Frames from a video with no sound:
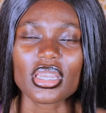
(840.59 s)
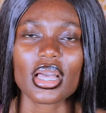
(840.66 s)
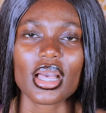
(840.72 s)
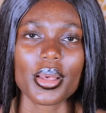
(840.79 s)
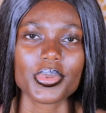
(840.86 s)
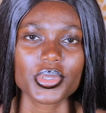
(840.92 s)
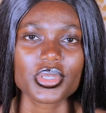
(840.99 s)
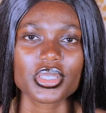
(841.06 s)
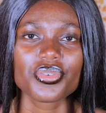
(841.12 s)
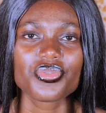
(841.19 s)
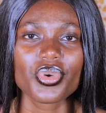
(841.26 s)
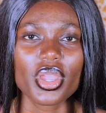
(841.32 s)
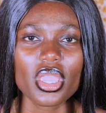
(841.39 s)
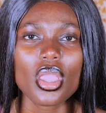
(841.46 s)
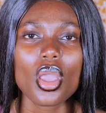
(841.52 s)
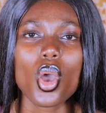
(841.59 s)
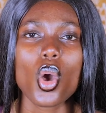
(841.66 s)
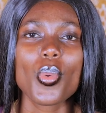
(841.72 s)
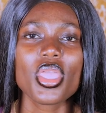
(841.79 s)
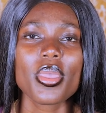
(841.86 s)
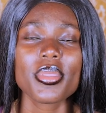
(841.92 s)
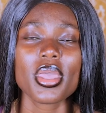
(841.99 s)
and the capsules. Anyway,
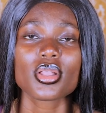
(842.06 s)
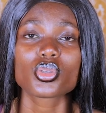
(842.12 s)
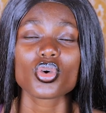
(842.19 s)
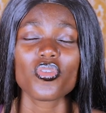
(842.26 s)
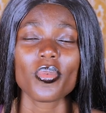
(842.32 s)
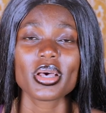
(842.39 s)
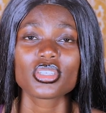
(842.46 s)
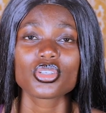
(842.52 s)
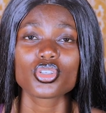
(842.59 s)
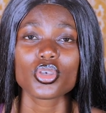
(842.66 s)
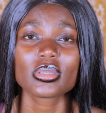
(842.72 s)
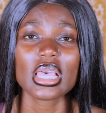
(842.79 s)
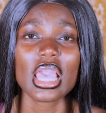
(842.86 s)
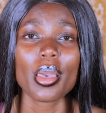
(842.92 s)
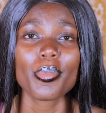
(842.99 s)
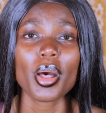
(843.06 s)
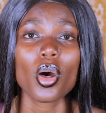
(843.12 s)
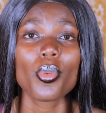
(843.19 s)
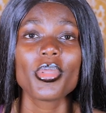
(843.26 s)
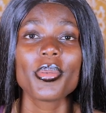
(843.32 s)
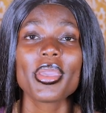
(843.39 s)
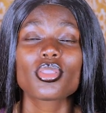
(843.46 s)
when you get to of massive shops,
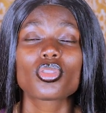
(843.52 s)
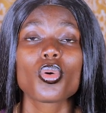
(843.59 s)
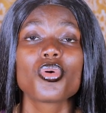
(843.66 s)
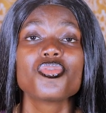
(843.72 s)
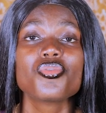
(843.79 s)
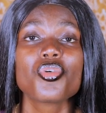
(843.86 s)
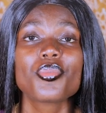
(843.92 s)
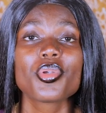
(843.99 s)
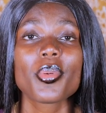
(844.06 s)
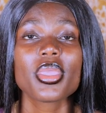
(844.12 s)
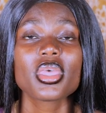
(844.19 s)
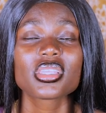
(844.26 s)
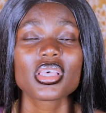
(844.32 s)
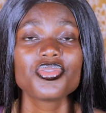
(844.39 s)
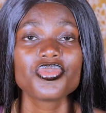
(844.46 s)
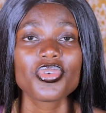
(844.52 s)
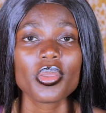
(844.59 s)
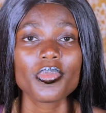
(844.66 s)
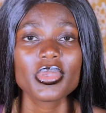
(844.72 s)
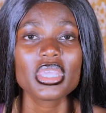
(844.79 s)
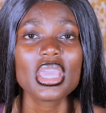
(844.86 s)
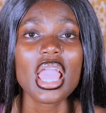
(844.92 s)
herbal, they told me, baby, they don't
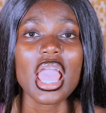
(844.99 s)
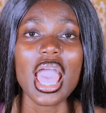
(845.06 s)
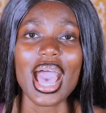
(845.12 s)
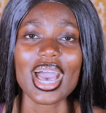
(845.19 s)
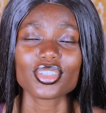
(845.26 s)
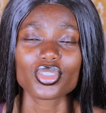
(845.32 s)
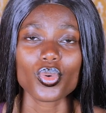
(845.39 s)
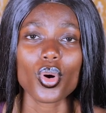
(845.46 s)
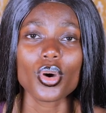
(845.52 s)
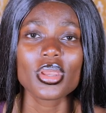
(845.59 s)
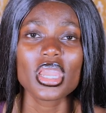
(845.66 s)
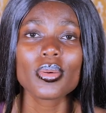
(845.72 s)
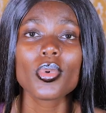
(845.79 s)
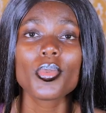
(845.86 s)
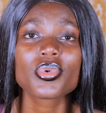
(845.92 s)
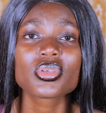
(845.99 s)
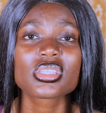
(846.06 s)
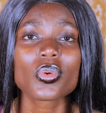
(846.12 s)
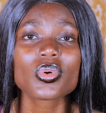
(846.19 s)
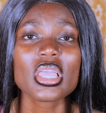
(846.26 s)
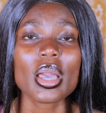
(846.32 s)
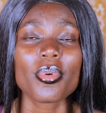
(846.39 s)
read. As all, name on the
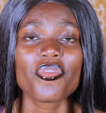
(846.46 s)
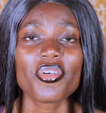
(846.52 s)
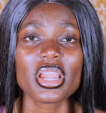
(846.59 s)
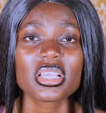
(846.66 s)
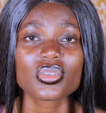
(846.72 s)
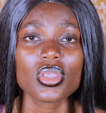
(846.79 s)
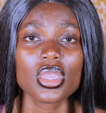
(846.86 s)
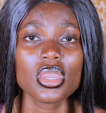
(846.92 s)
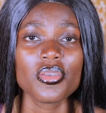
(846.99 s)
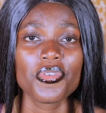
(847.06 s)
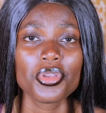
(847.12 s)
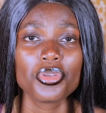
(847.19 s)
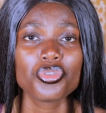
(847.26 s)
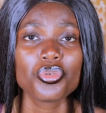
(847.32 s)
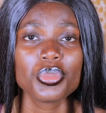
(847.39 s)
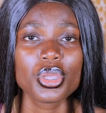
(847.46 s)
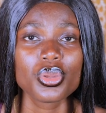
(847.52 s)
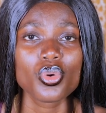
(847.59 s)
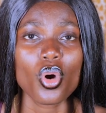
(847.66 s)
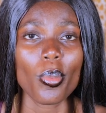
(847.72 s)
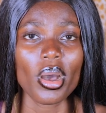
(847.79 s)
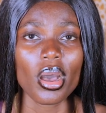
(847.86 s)
so we have a financial independent
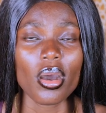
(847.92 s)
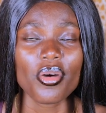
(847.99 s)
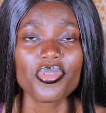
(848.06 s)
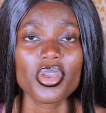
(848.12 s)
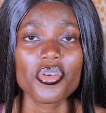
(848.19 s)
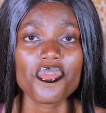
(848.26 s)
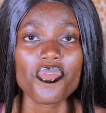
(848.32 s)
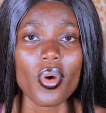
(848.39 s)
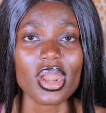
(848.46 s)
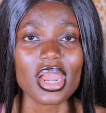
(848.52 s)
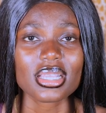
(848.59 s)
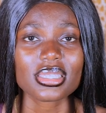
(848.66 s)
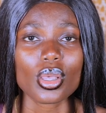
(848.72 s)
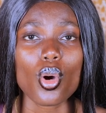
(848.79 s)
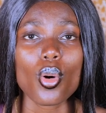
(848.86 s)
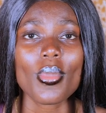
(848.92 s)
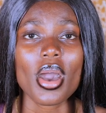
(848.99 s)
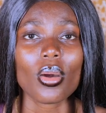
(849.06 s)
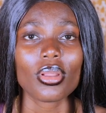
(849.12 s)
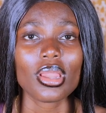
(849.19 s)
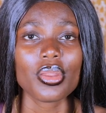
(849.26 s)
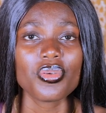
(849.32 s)
union or bar fair for an answer, oh,
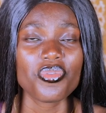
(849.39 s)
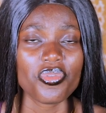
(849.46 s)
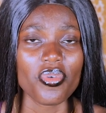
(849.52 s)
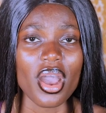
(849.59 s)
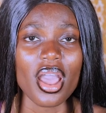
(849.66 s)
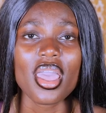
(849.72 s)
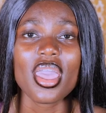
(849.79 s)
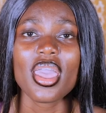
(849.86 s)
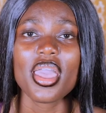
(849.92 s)
Mark Lanfa,